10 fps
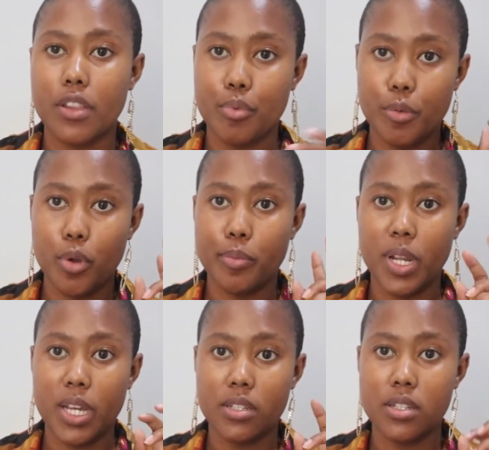
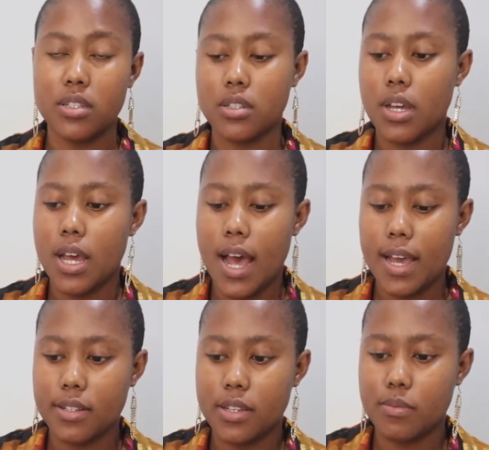pre-populated
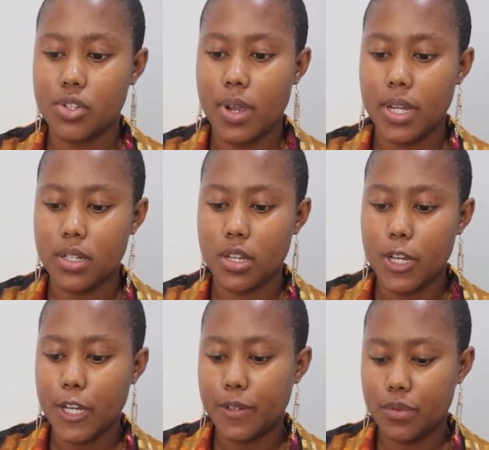items, right?
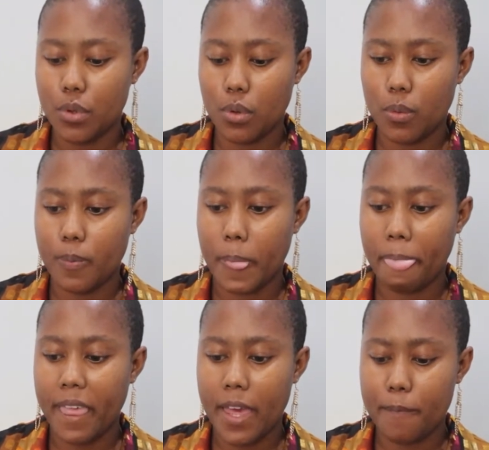So
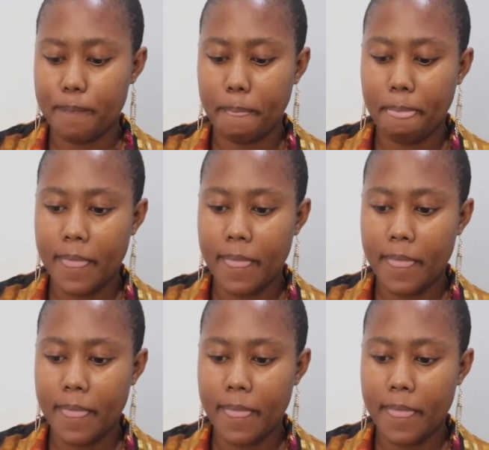yeah.